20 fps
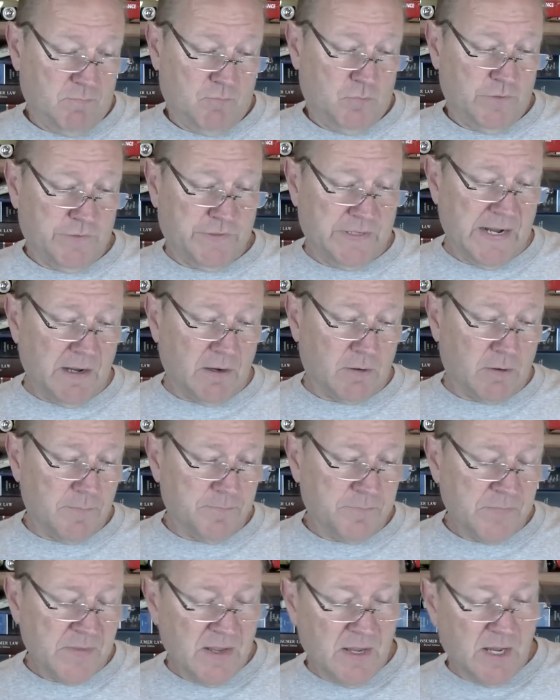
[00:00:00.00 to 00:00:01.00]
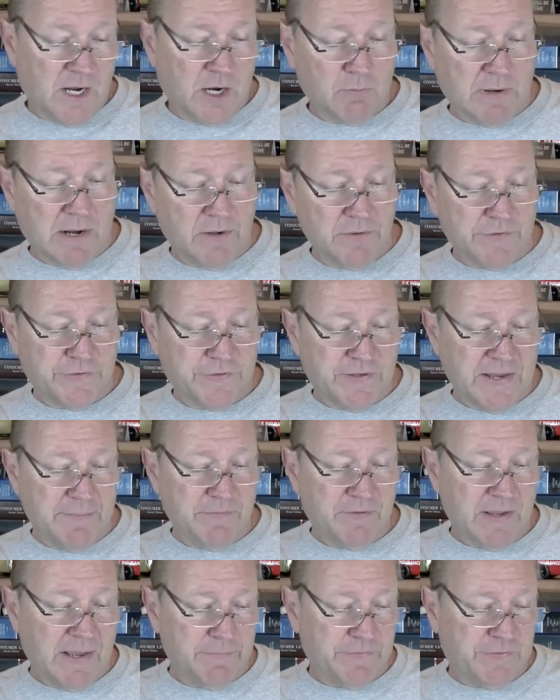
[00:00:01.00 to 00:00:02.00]
was there. Around the
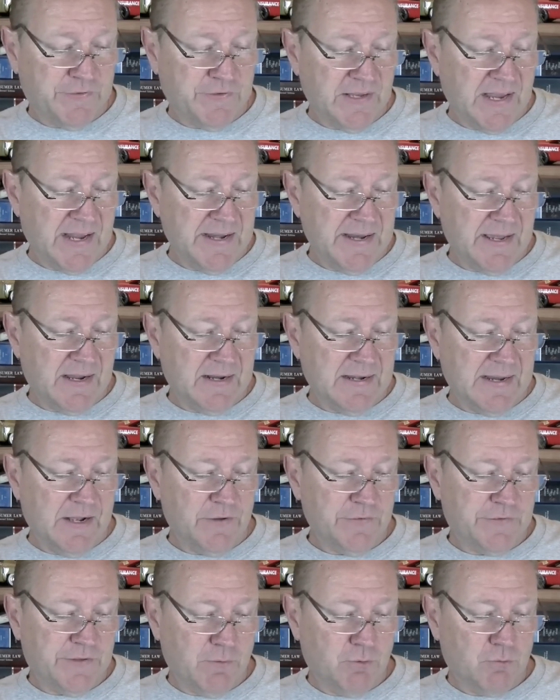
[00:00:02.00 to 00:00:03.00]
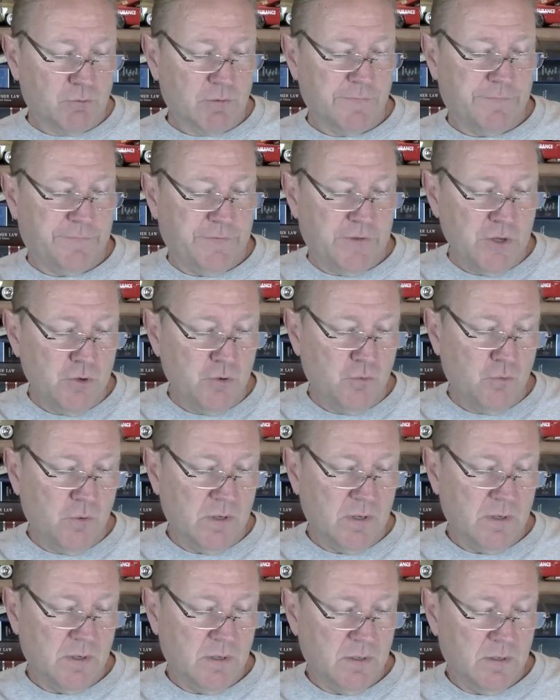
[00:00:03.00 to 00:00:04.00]
same time, CID announced it would
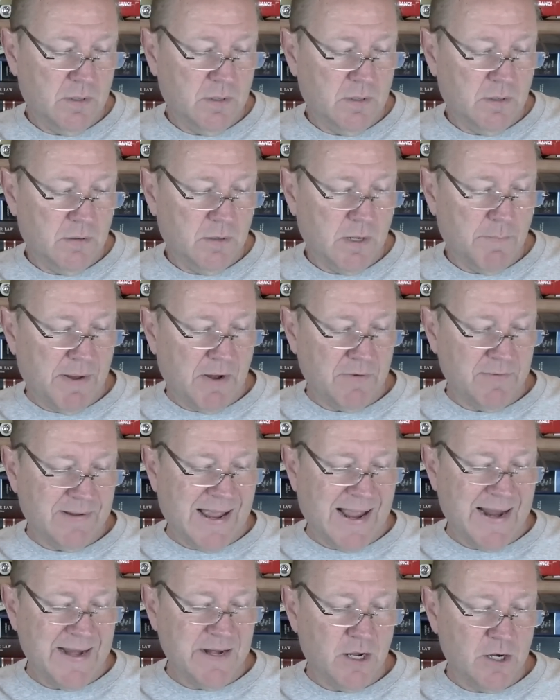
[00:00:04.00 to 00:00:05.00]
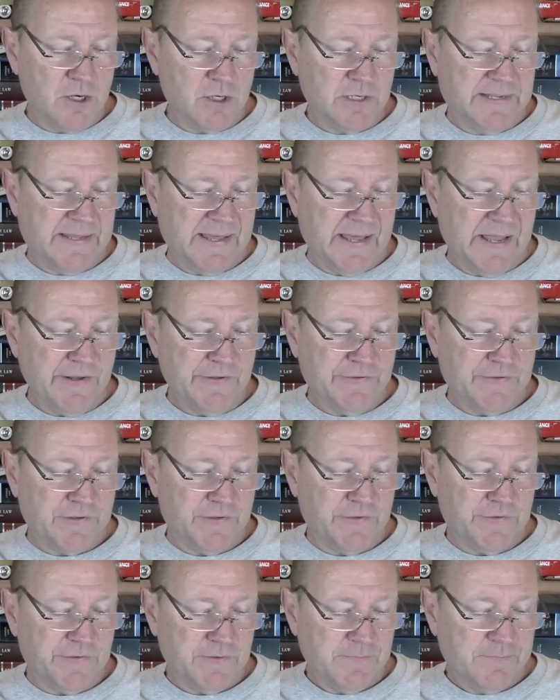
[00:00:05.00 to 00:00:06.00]
review about 900
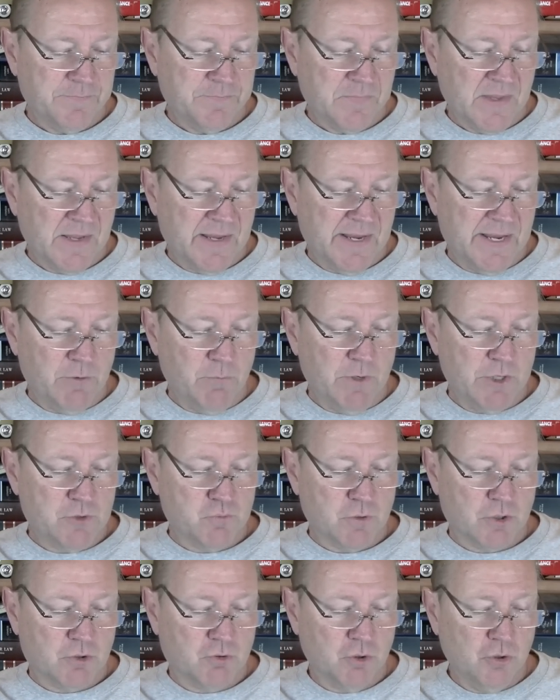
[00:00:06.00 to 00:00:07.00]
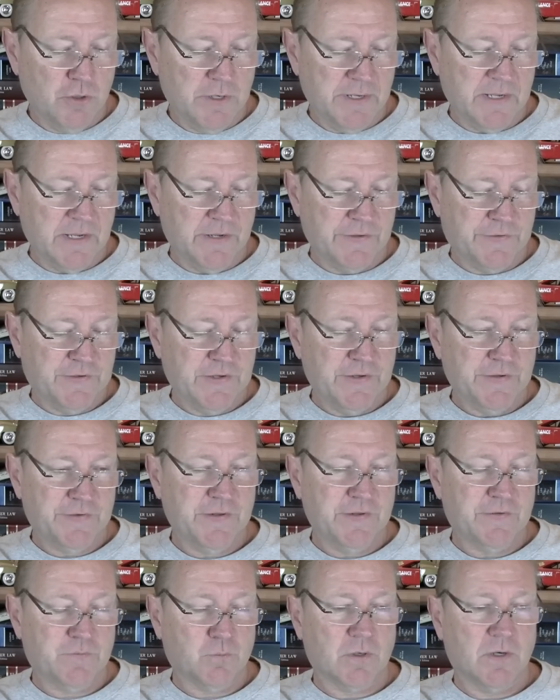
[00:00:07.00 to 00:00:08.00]
cases in which recruiting
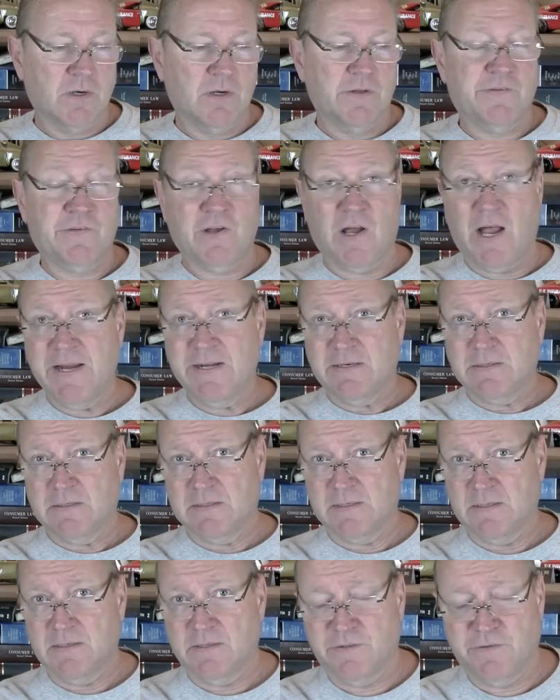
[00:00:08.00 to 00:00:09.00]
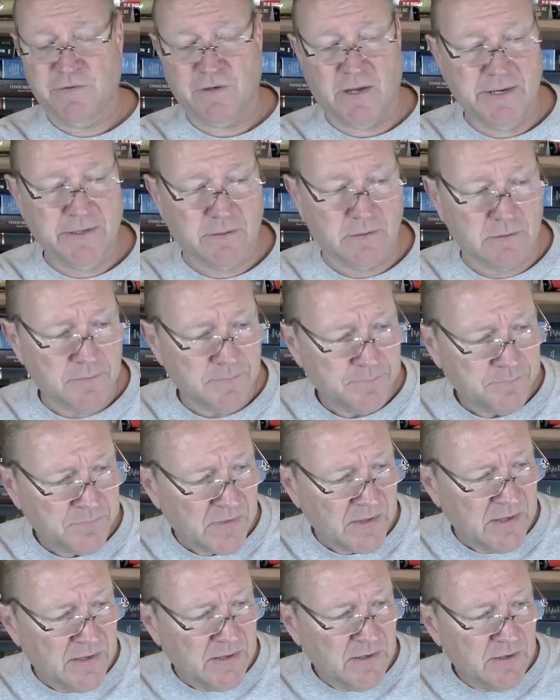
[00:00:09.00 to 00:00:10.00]
assistants were titled. Titled.
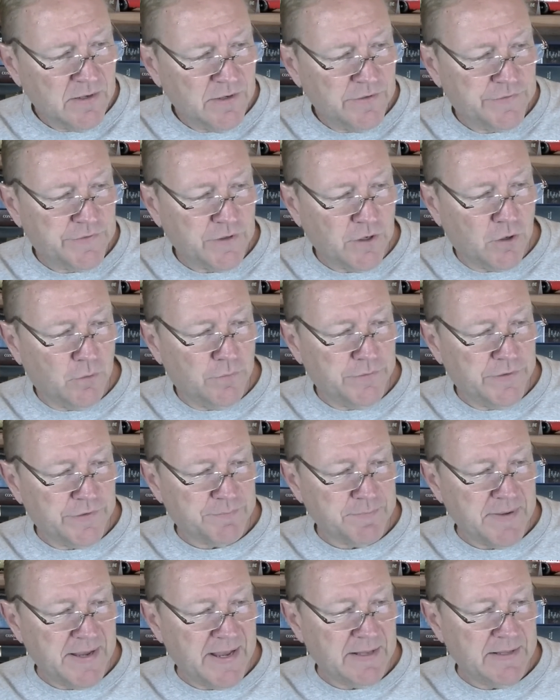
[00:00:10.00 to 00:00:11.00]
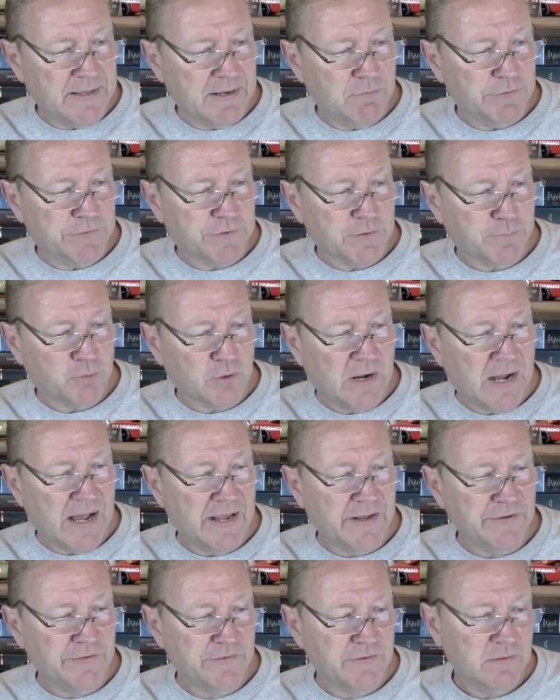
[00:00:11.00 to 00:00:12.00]
So this man then was
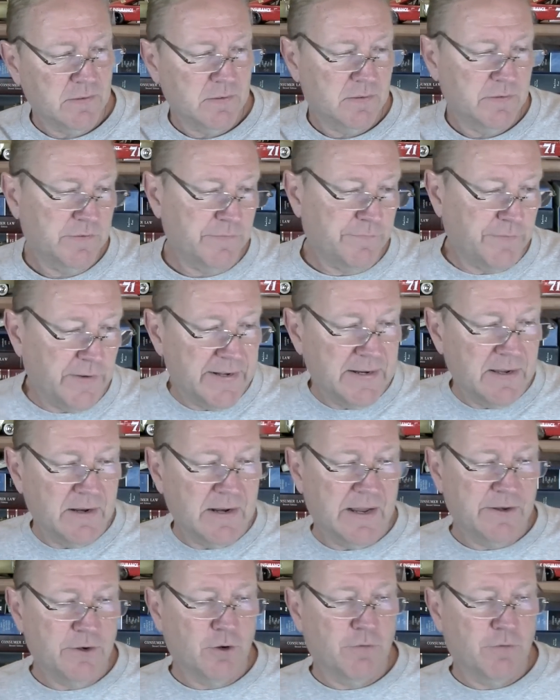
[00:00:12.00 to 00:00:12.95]
surprised to find out on